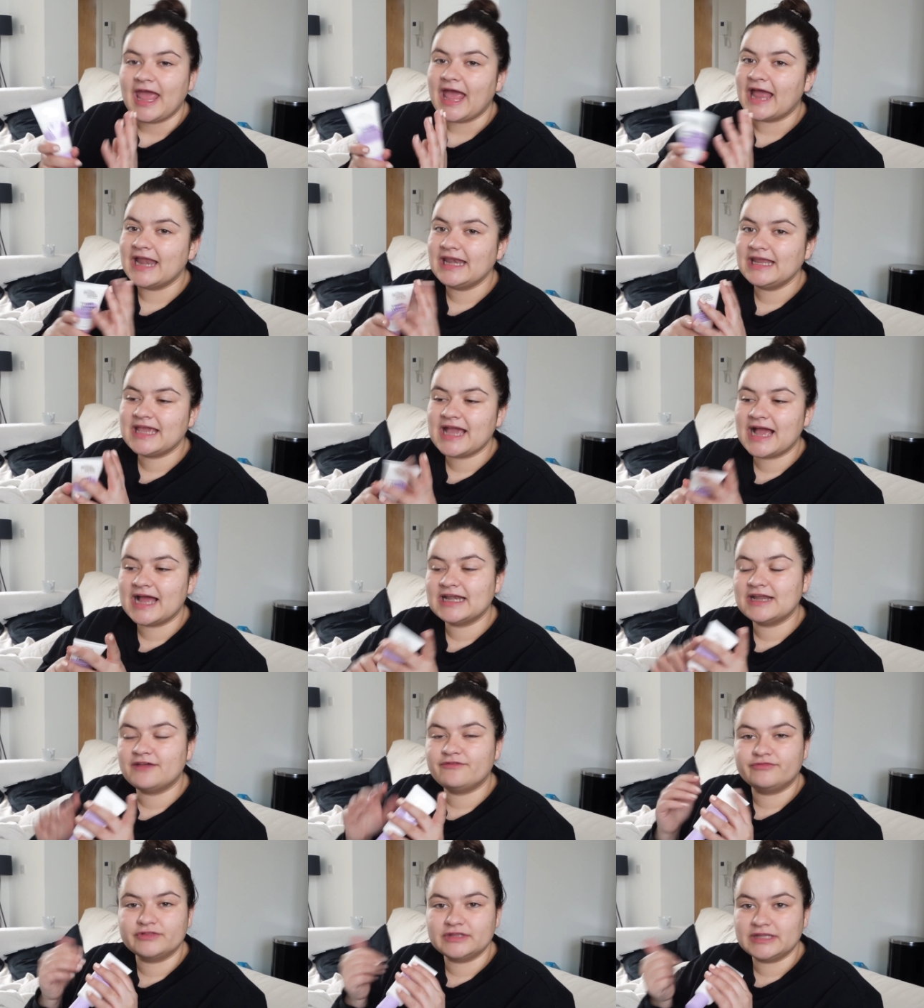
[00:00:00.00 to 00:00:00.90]
Any kind
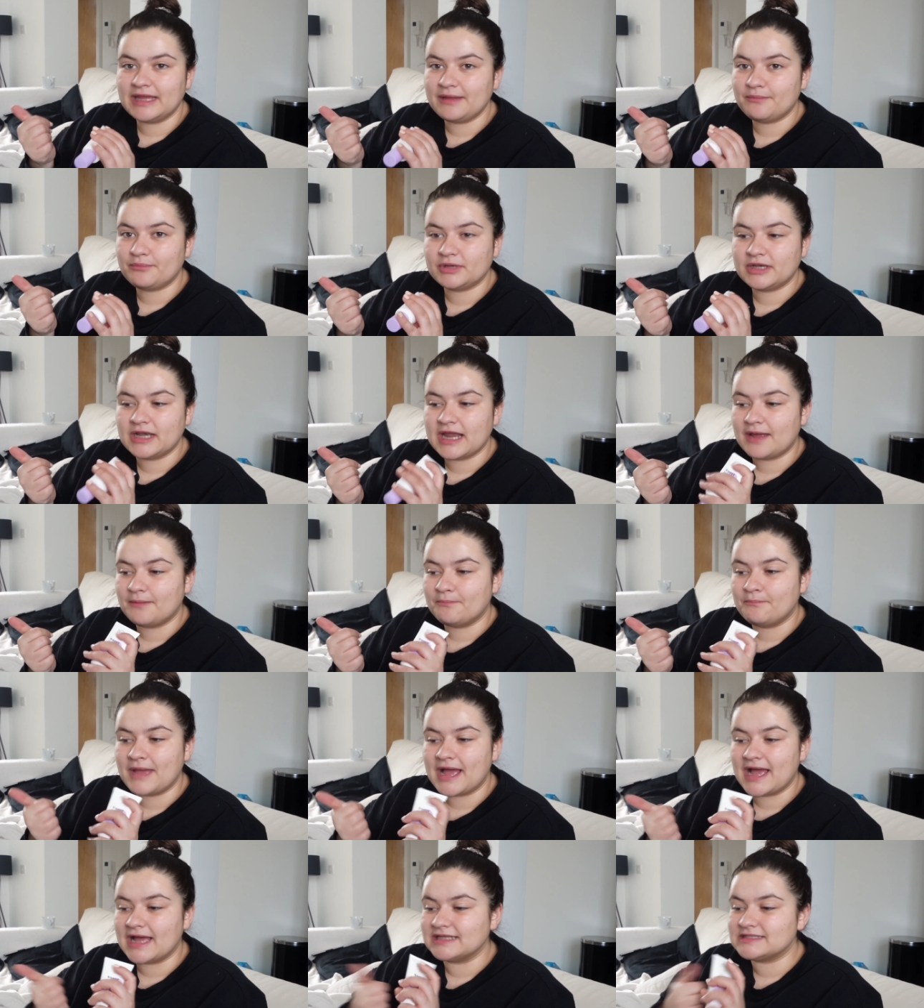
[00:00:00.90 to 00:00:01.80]
of lip
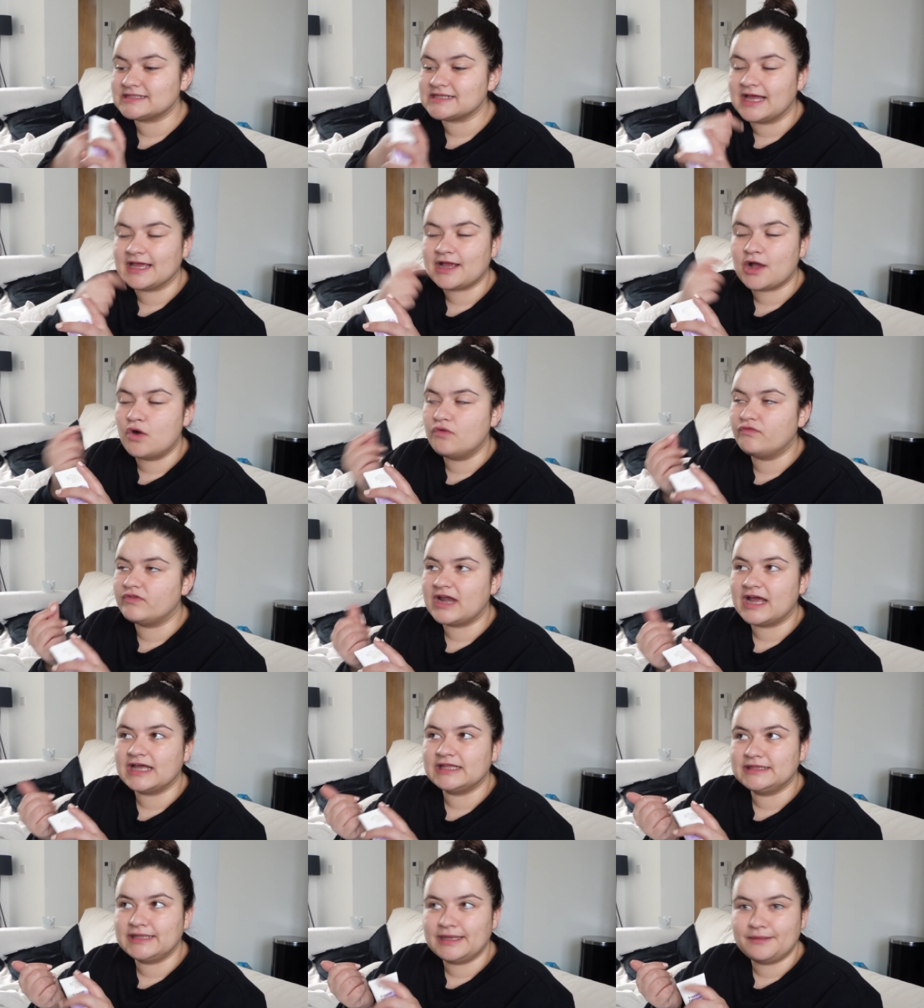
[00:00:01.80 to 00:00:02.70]
mask, like
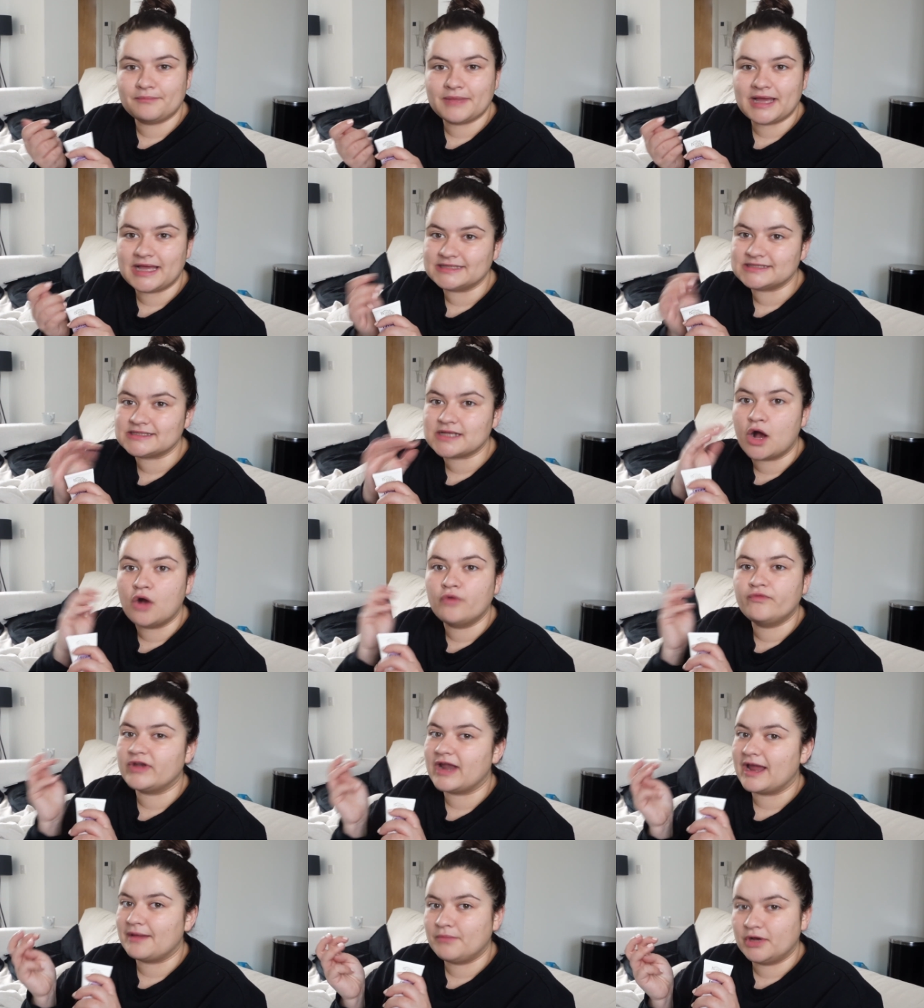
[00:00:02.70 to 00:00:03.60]
overnight lip mask,
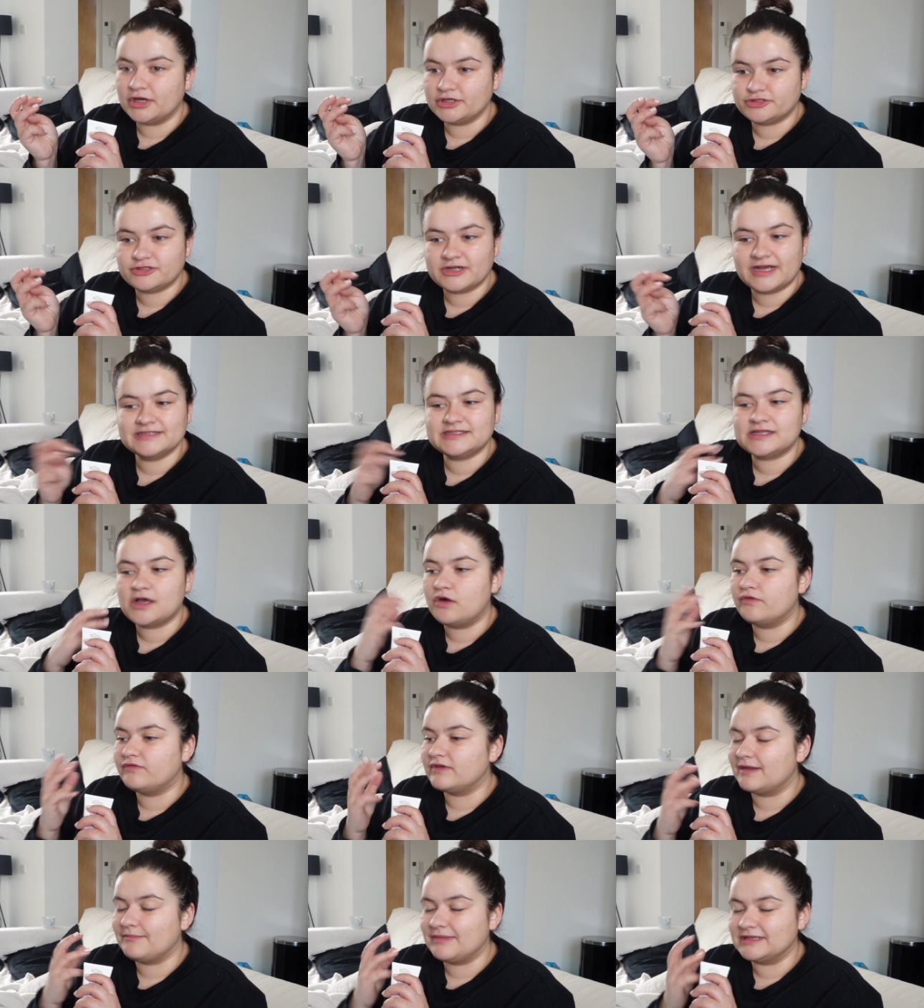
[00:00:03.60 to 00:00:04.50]
overnight moisturiser,
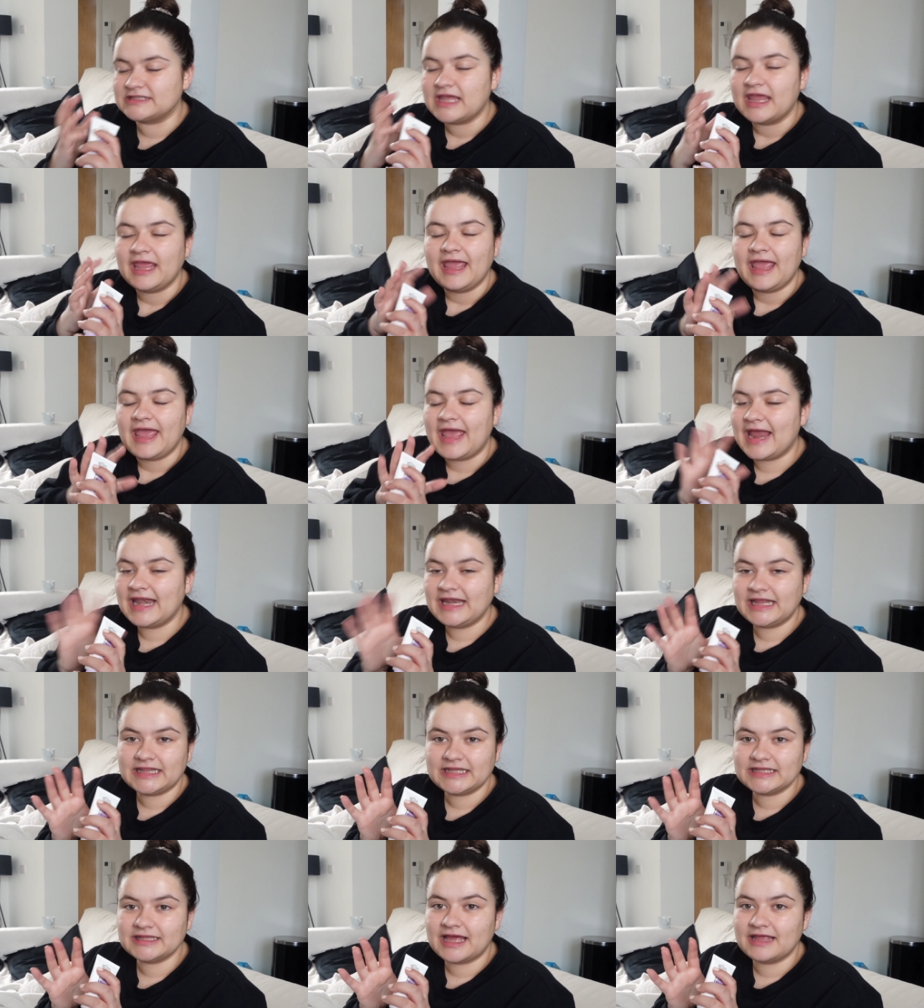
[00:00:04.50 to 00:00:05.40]
overnight mask,
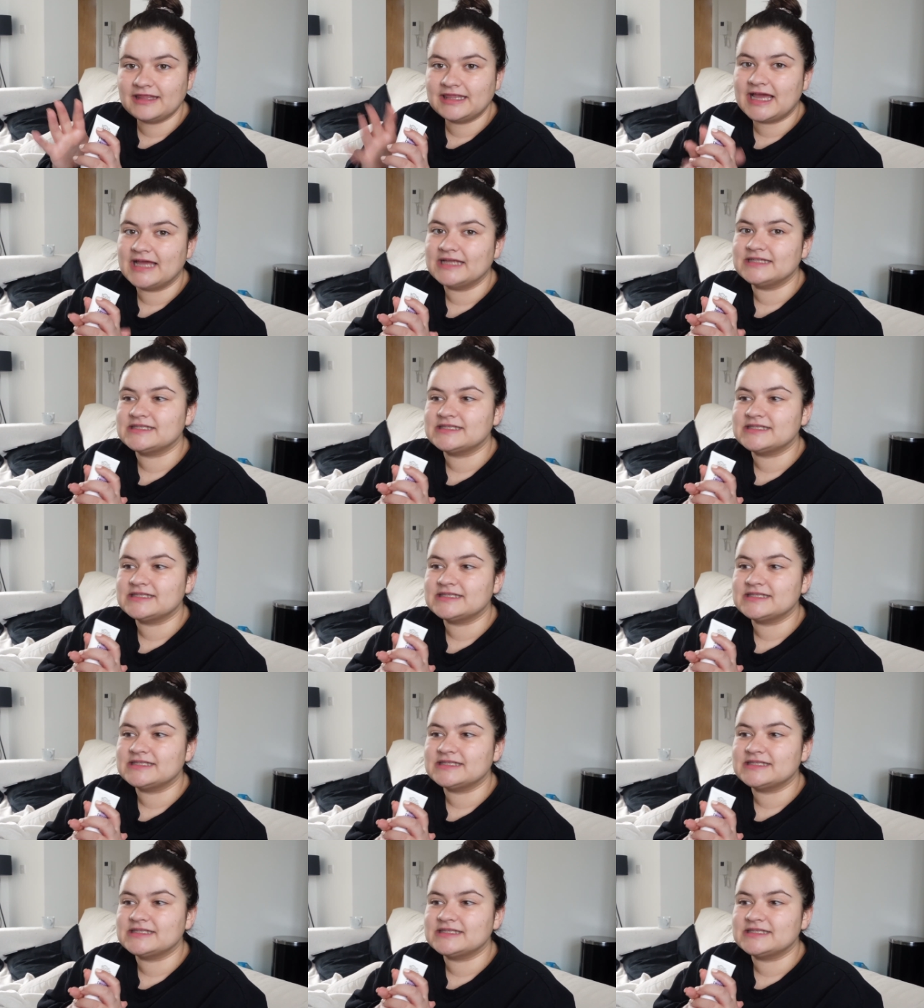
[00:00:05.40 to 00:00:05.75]
anything like that.